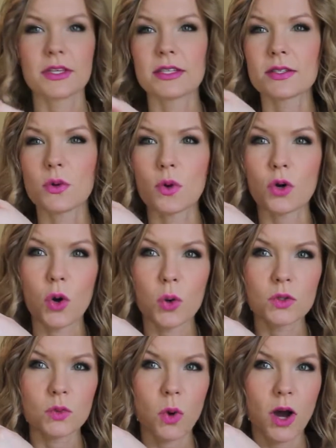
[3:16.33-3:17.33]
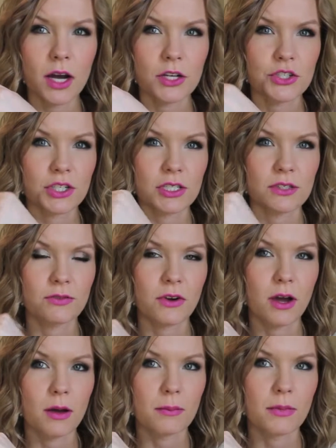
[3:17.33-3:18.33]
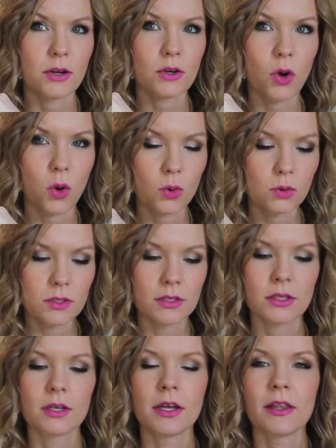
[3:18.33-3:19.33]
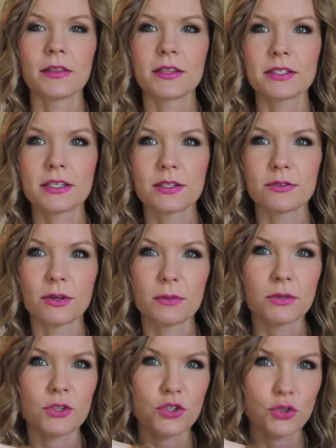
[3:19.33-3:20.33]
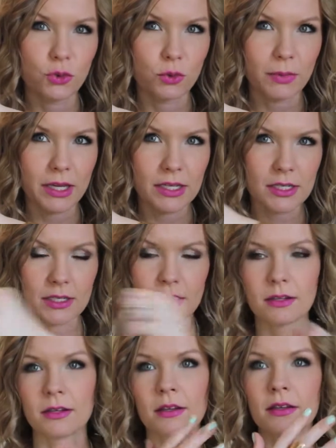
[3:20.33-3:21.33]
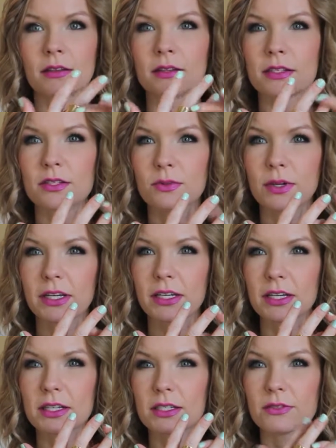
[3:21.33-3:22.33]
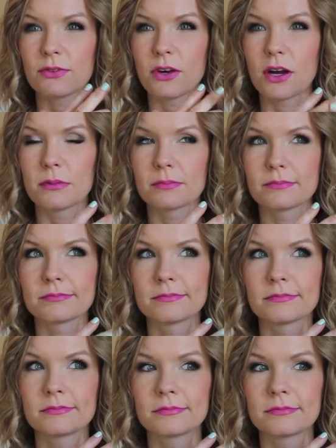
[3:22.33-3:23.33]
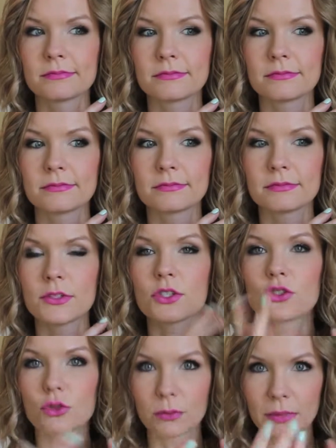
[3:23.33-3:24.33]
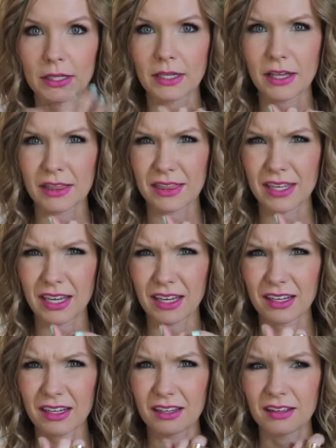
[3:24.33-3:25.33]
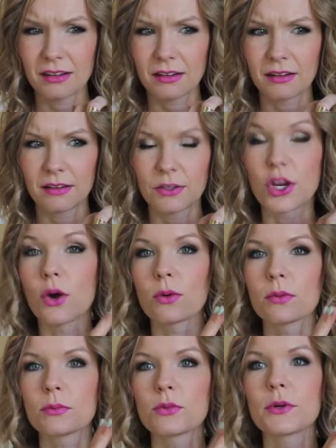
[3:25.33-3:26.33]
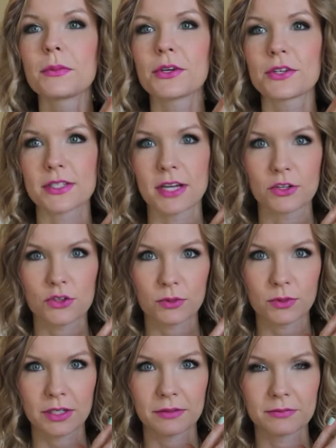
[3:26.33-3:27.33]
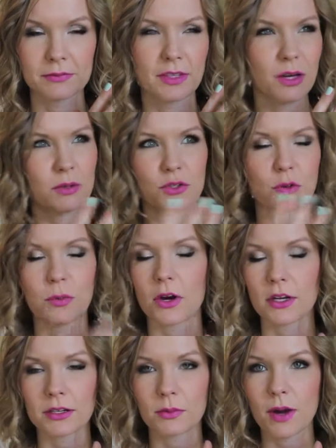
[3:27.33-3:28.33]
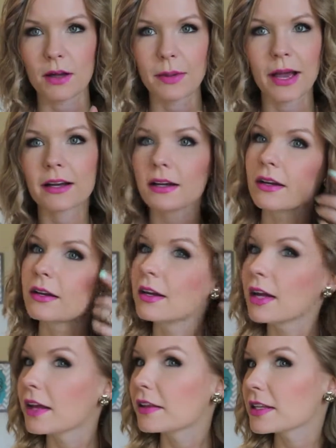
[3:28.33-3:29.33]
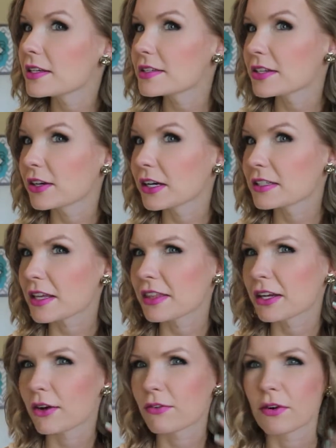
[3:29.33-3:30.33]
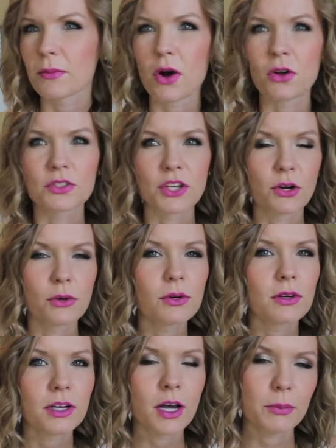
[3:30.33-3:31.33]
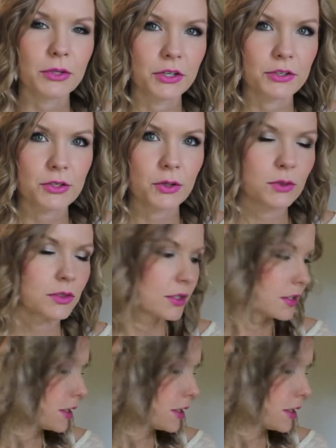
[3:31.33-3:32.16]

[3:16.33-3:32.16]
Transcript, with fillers: This gold watch is from Kohl's. This is from Jewelmint. This ring is from Jewelmint, I think. No, Premier Design Jewelry. I went to a party a while back. And then these earrings I think are from Aldo, a couple years old.